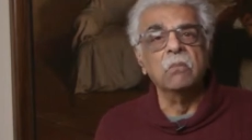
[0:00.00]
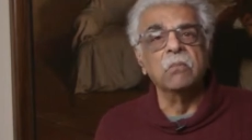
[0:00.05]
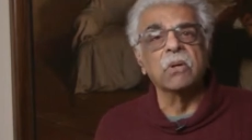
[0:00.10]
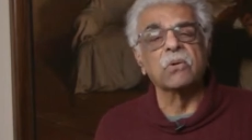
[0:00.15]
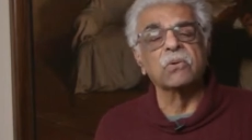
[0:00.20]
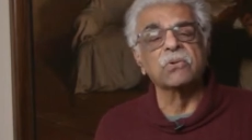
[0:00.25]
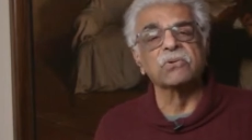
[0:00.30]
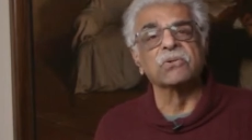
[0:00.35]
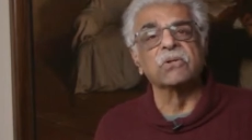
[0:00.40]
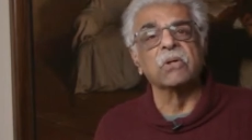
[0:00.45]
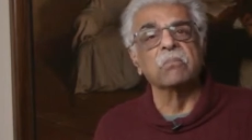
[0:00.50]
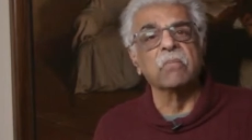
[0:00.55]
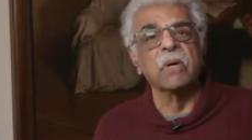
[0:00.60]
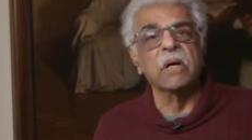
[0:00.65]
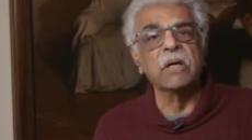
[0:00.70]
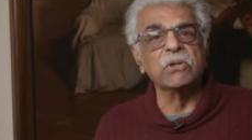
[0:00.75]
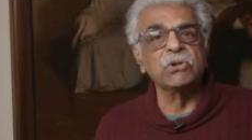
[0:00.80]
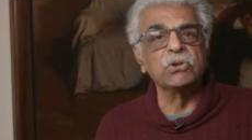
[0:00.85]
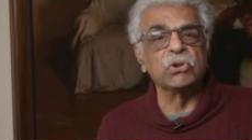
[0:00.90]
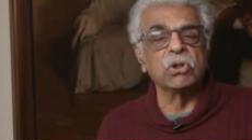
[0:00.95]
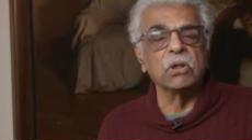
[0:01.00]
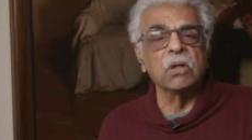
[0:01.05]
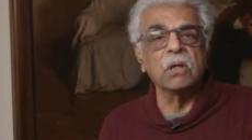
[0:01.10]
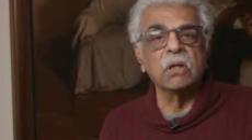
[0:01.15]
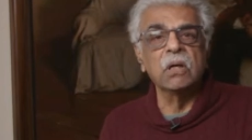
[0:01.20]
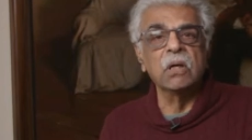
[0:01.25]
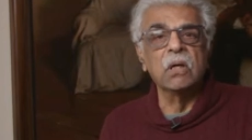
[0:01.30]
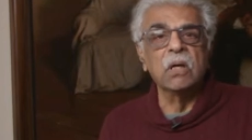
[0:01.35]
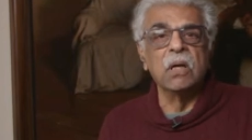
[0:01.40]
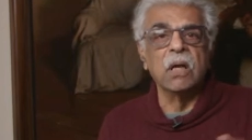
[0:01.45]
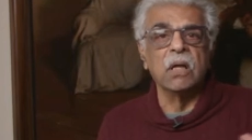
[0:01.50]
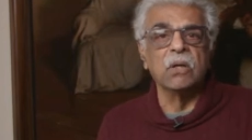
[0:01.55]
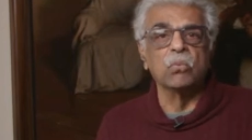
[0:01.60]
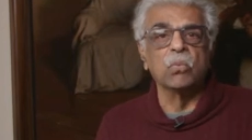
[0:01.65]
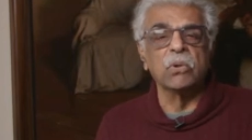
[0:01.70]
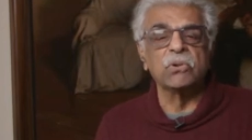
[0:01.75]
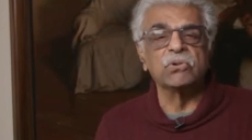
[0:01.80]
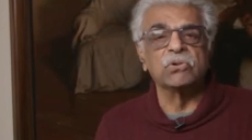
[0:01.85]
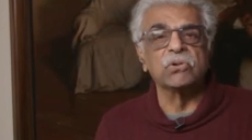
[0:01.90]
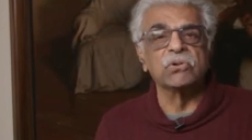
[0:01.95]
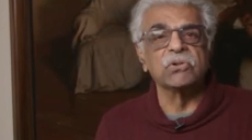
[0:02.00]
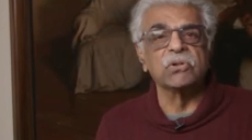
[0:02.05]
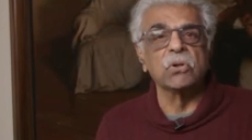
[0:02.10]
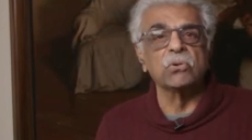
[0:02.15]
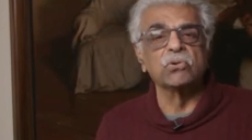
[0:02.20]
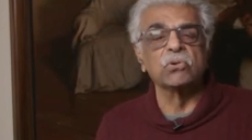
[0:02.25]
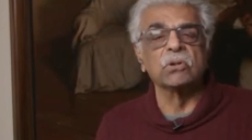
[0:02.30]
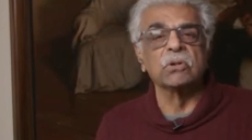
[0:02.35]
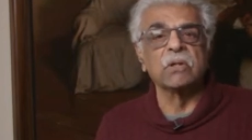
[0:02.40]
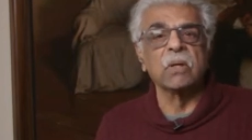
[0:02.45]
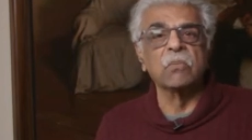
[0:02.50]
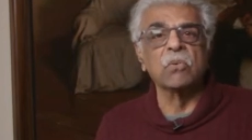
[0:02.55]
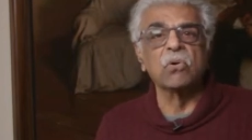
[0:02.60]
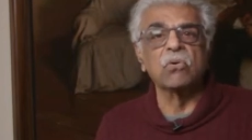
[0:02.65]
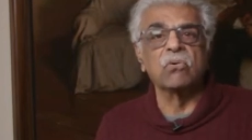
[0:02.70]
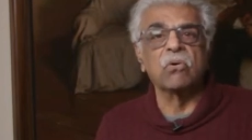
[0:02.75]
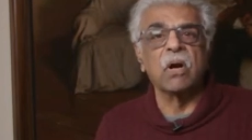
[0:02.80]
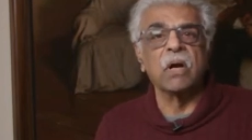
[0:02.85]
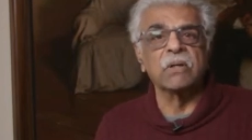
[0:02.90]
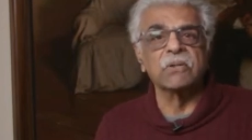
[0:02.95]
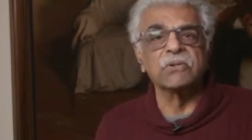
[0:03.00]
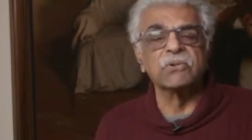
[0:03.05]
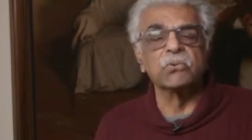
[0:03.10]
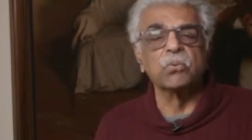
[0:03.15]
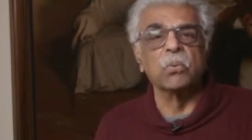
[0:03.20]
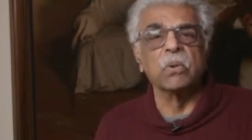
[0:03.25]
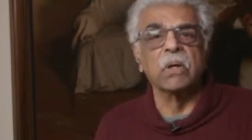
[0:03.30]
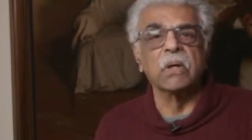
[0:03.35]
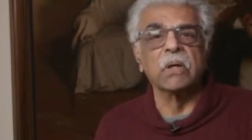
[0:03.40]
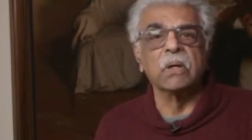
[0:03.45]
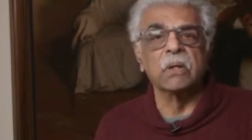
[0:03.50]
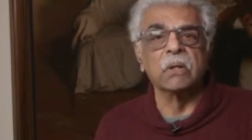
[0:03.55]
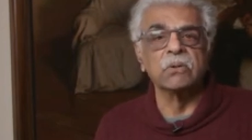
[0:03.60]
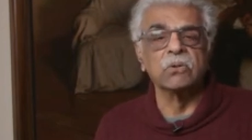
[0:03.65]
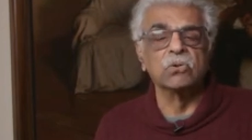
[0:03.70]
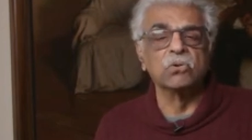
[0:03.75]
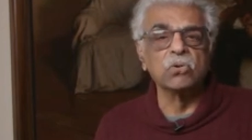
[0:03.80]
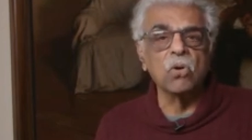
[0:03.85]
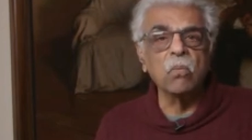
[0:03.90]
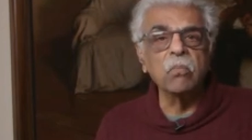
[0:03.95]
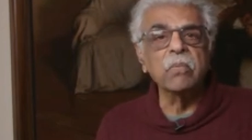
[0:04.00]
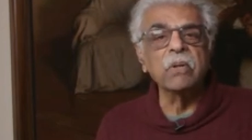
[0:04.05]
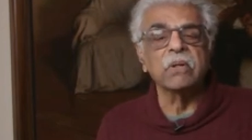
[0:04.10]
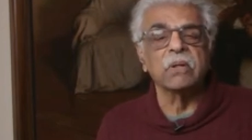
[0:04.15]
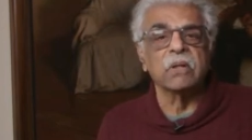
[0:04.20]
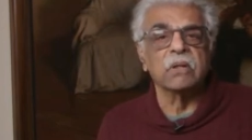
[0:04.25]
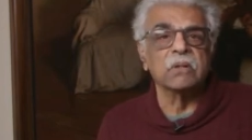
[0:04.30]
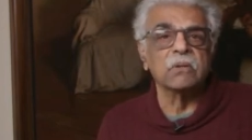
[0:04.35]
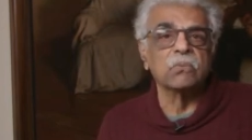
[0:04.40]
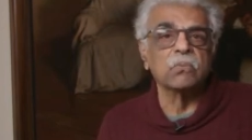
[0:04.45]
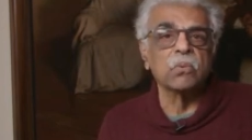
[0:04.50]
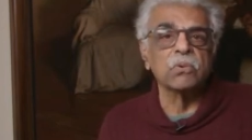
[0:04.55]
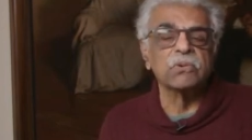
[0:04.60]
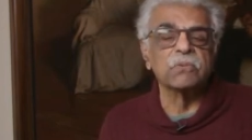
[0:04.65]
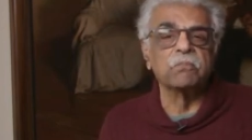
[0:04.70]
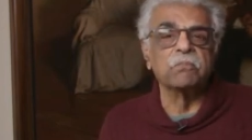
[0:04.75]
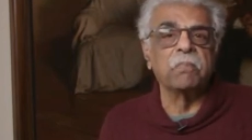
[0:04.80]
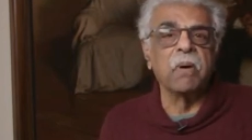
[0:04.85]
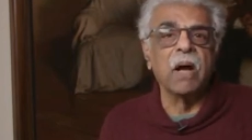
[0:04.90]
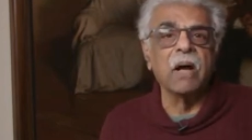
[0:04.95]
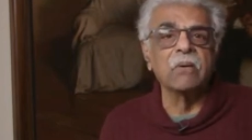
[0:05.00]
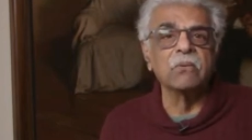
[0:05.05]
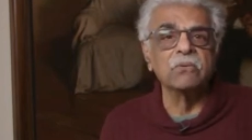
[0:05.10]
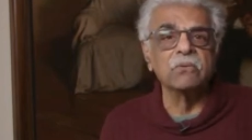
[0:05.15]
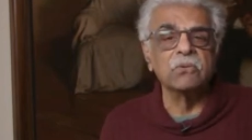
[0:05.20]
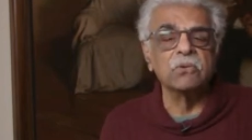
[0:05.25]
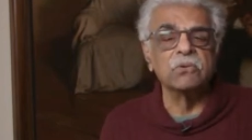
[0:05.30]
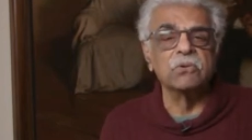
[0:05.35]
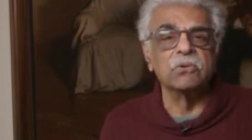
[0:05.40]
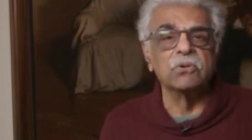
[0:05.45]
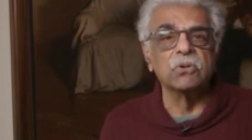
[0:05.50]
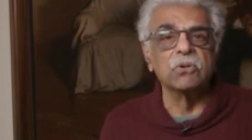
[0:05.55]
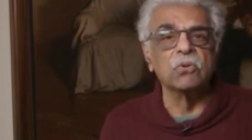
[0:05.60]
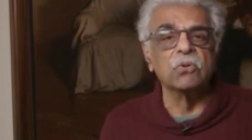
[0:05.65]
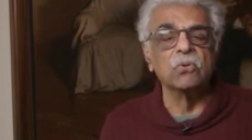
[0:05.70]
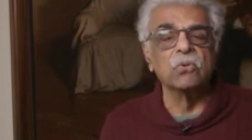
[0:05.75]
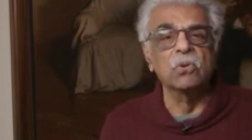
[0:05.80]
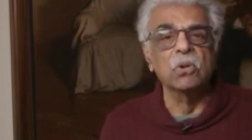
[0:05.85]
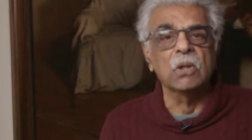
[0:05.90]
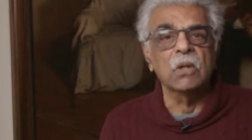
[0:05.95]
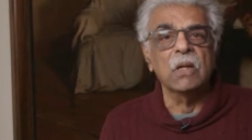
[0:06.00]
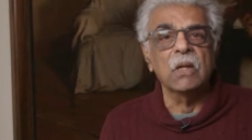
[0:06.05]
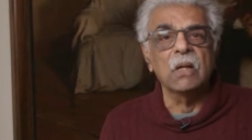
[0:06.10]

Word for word: because the merger in which the Social Democrats were dominant was bound to